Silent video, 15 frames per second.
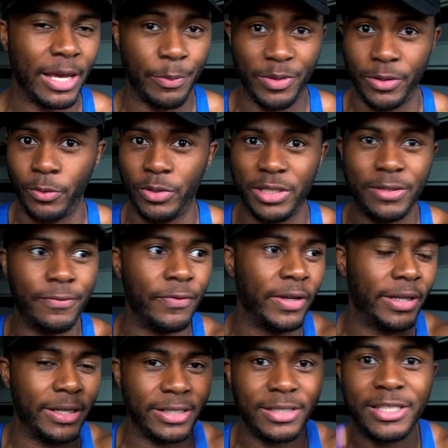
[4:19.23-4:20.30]
with all these
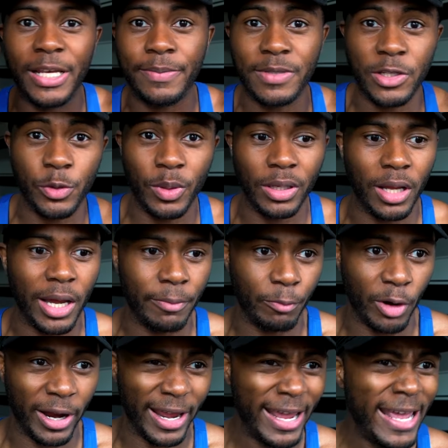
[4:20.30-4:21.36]
fitness tips I do online,
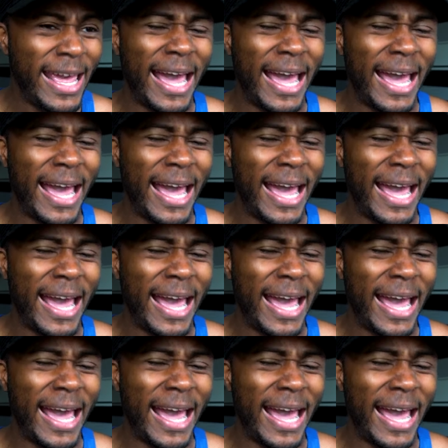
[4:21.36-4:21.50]
right?